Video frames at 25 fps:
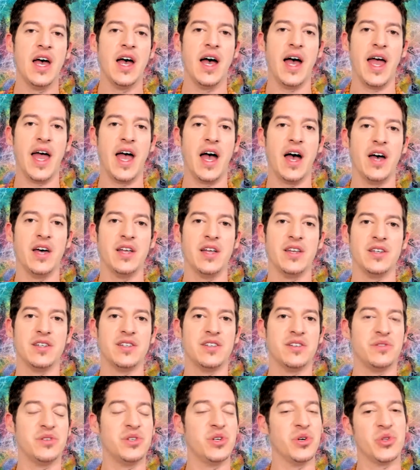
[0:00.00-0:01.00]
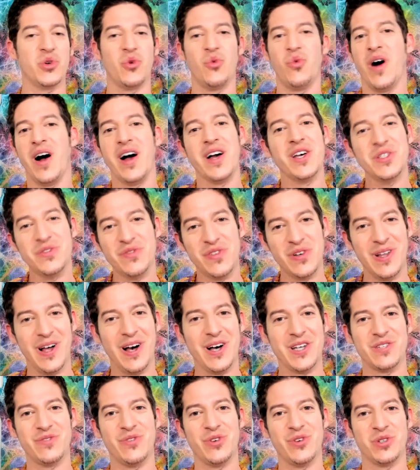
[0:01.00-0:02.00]
and the wise
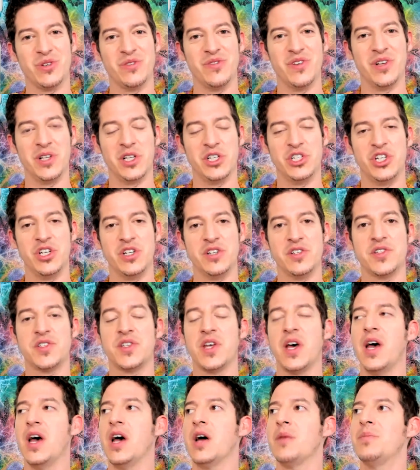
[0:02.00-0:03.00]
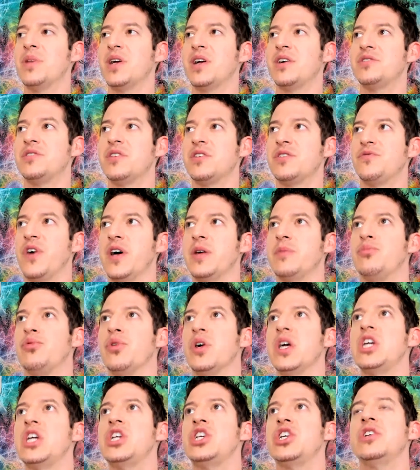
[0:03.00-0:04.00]
philosophers of villages, because this
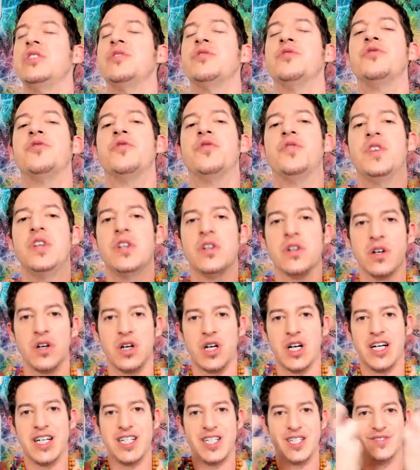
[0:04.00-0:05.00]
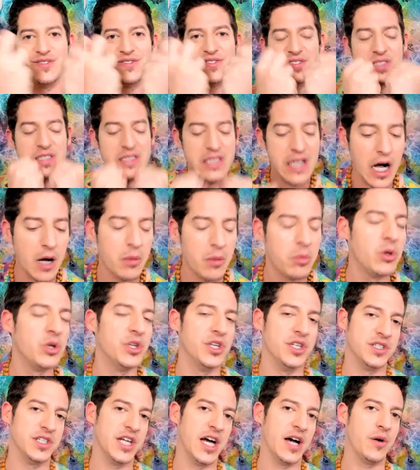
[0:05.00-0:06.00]
vibration of fear kind of gobbled
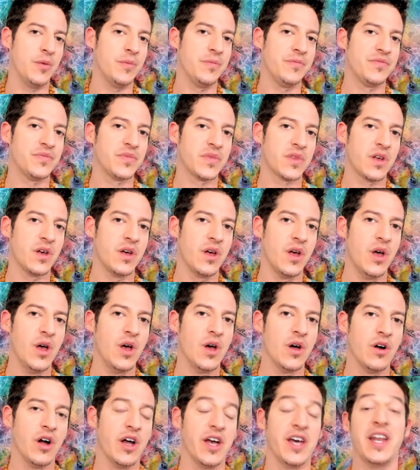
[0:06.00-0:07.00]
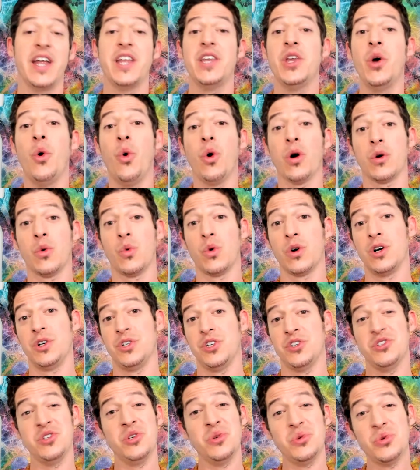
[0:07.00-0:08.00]
it down. Right? And I know our world
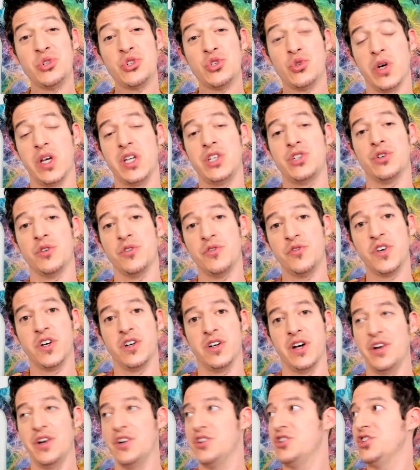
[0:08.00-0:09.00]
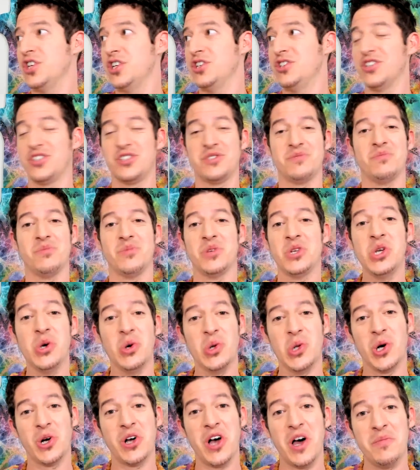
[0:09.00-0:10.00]
is no stranger to fear energy. Just
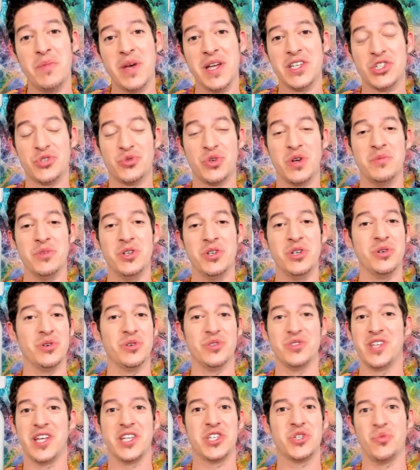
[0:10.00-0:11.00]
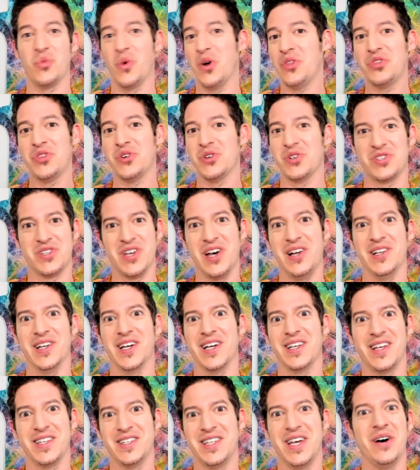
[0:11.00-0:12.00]
look on mainstream news. That's what they're selling.
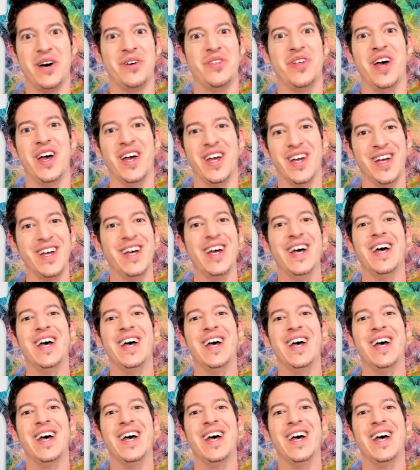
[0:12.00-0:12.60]
That's how they